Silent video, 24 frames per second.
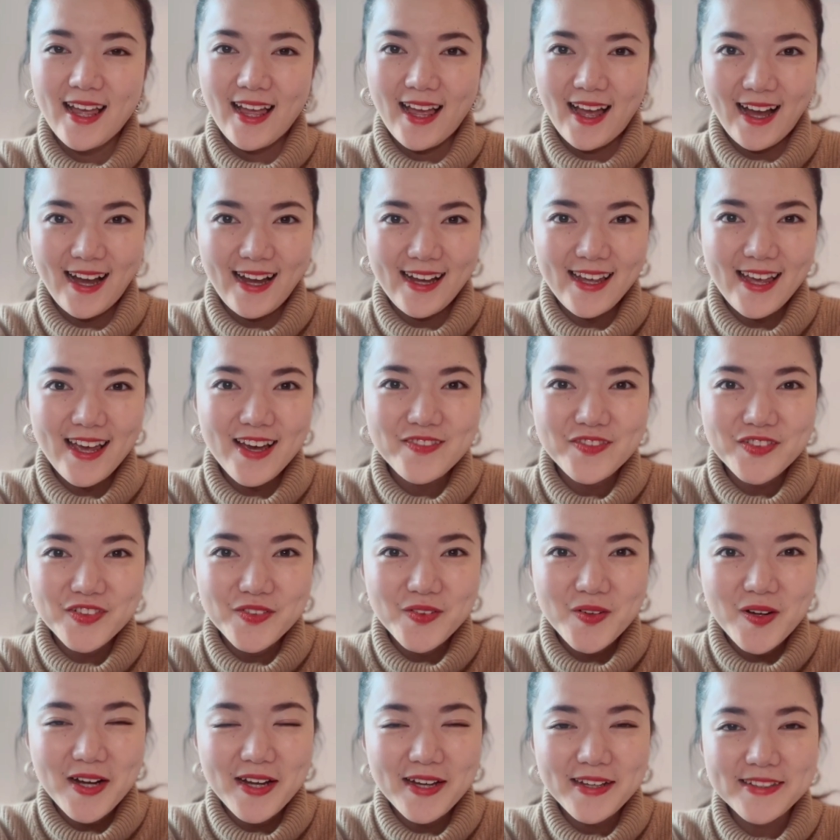Hi
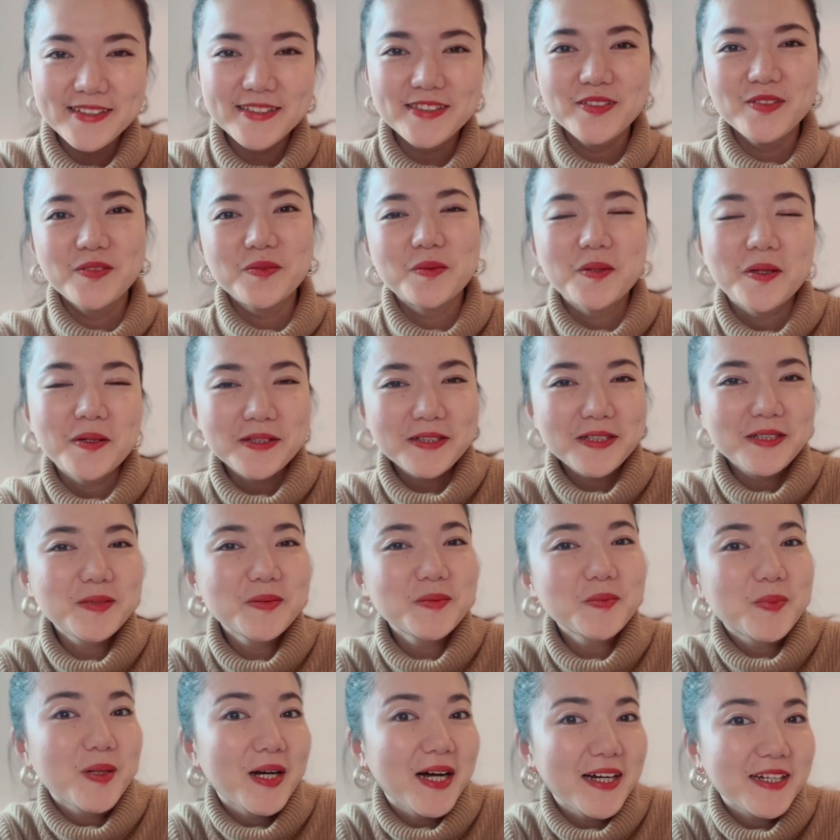everyone, welcome
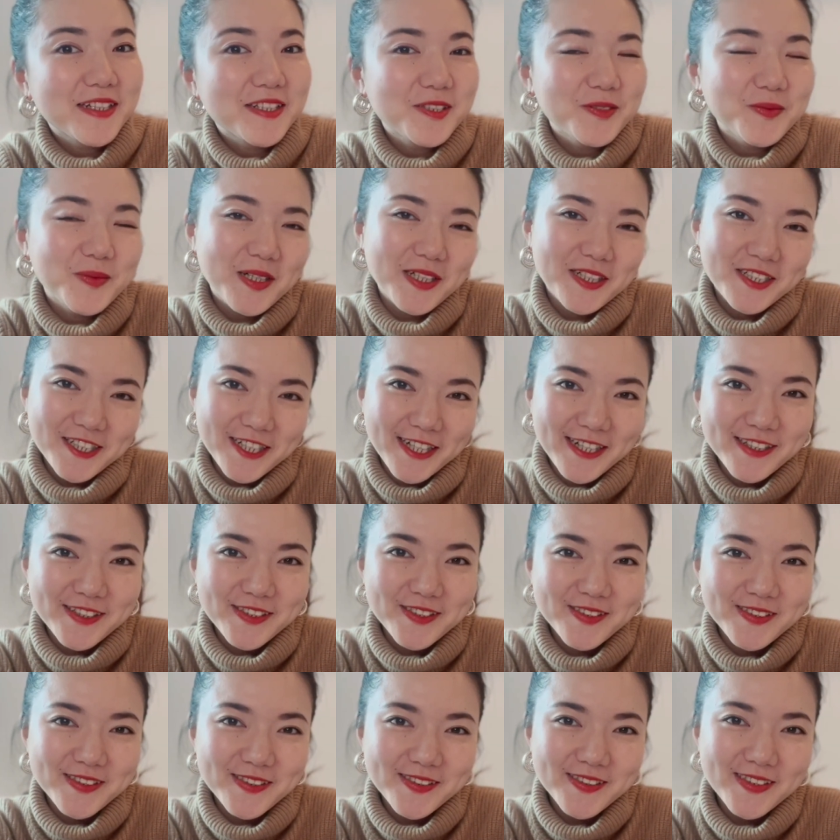back to my
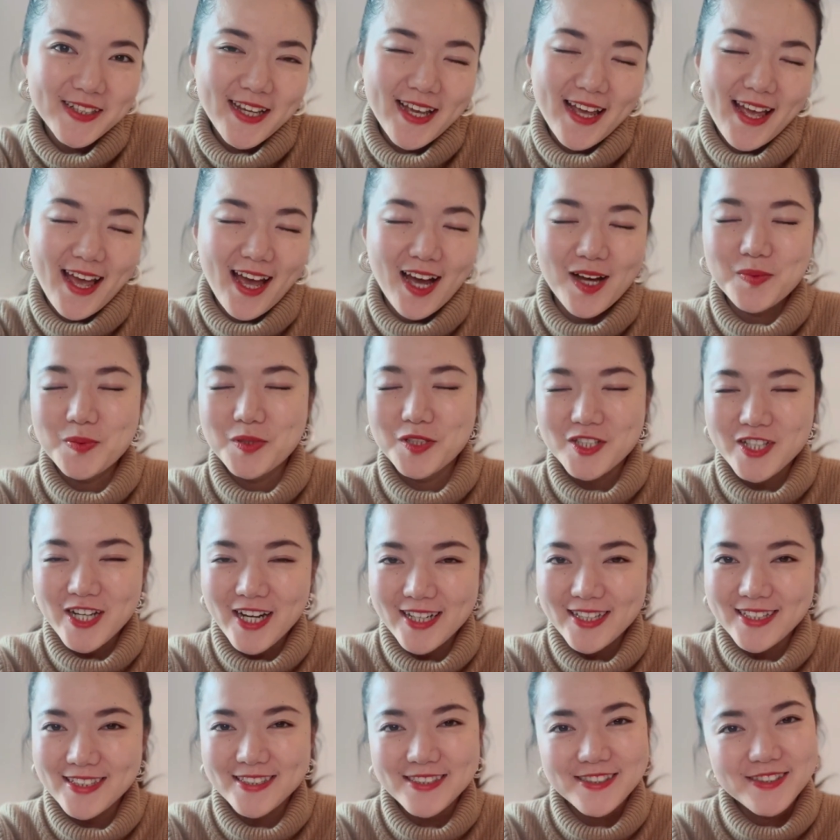channel. Happy
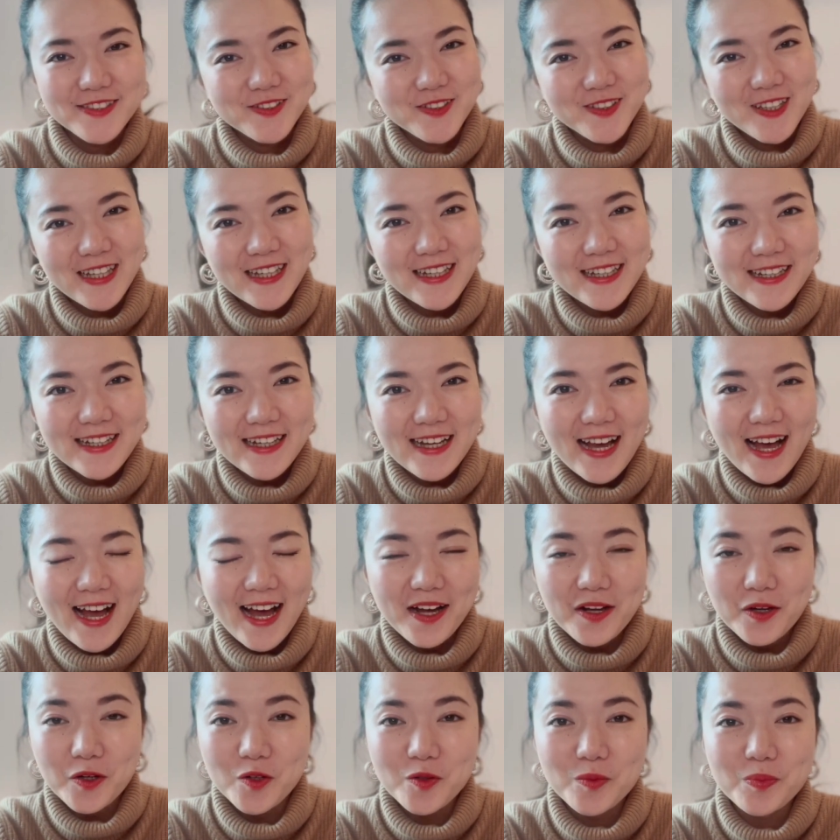Chinese New Year. I
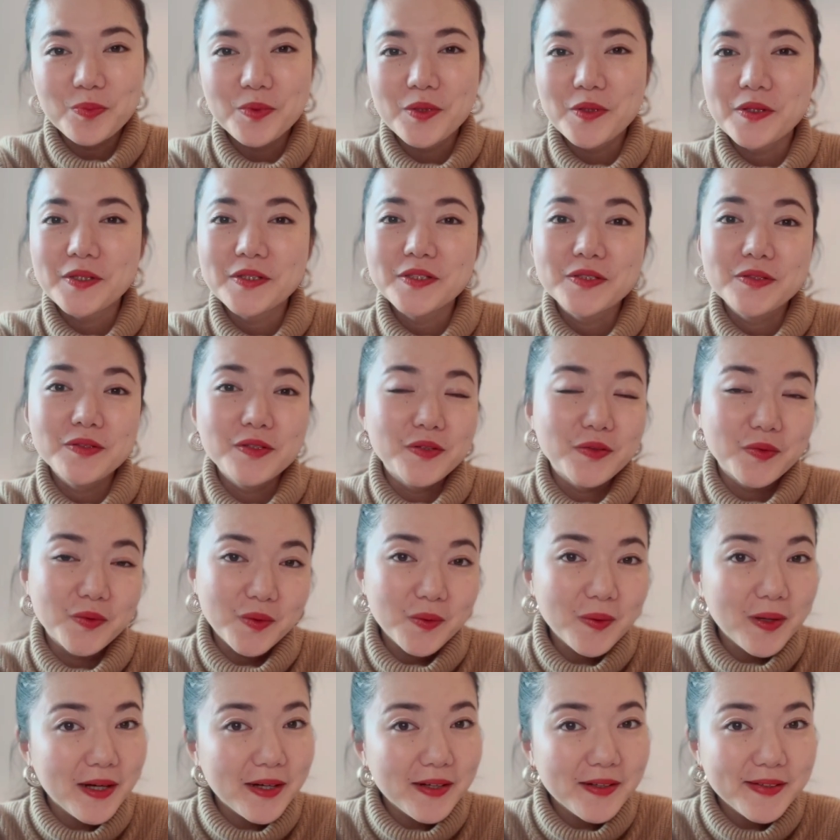hope you are doing
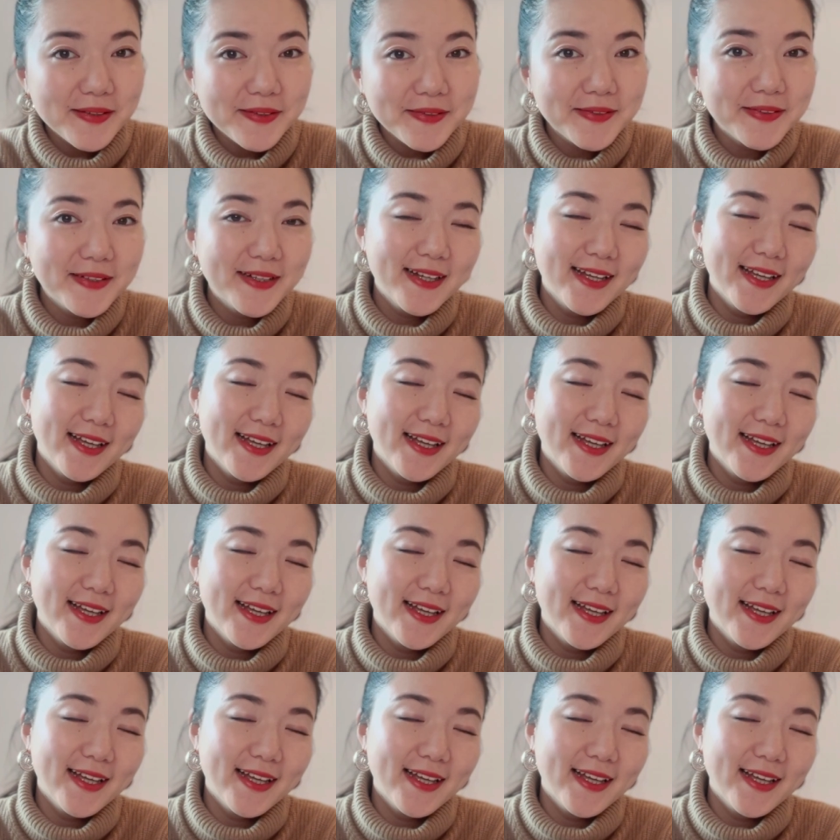well.